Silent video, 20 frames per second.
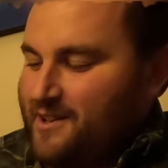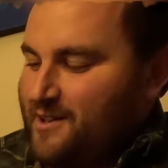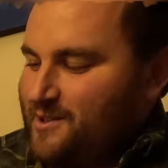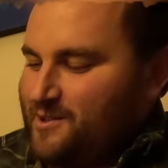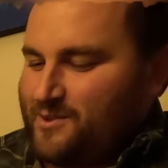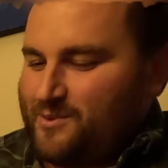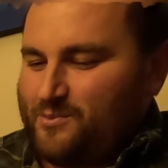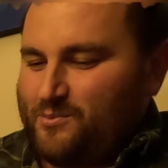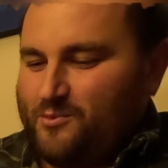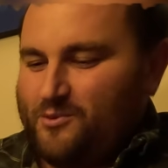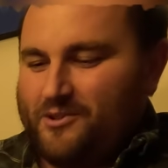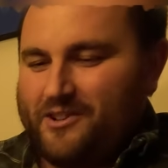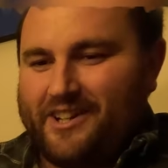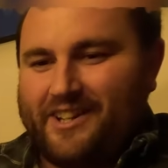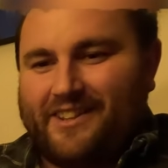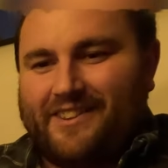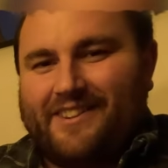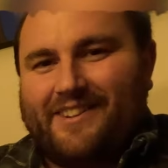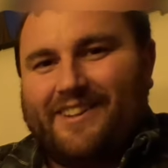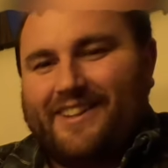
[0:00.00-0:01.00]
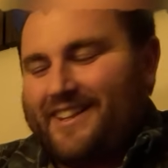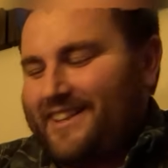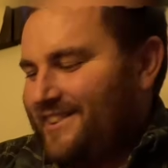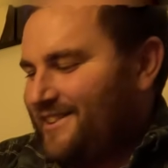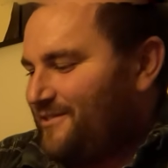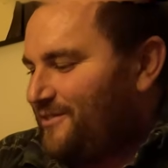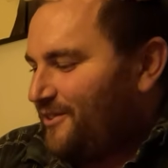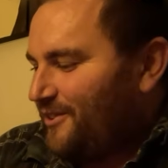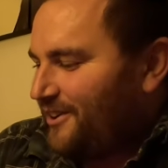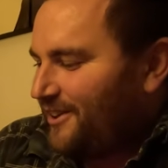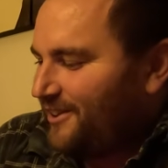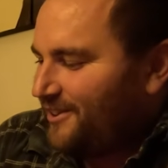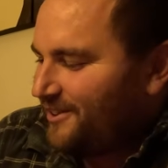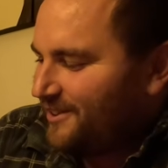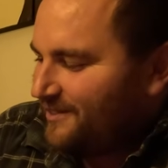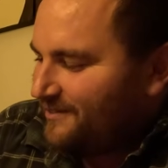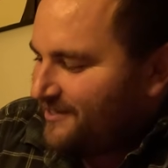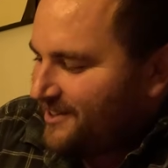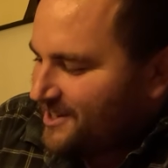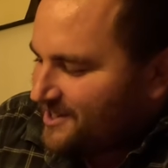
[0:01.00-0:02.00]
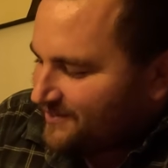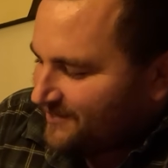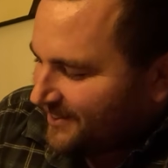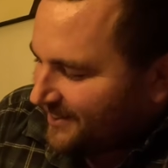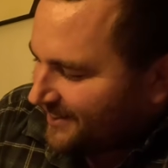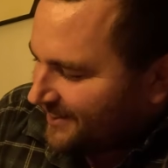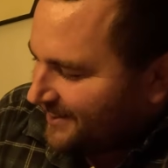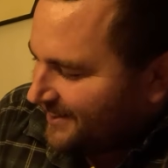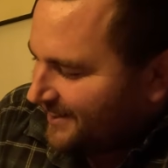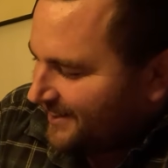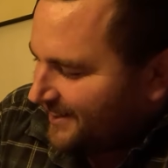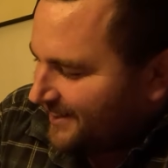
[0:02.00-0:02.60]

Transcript: Sweet, what a good investment.